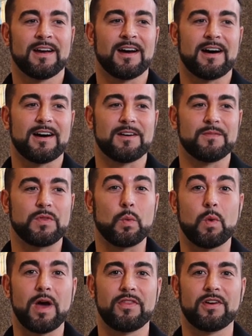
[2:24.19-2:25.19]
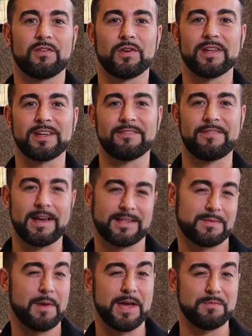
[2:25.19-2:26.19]
the weather really
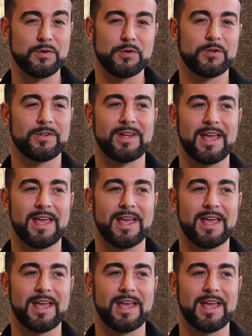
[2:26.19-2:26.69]
affects my mood,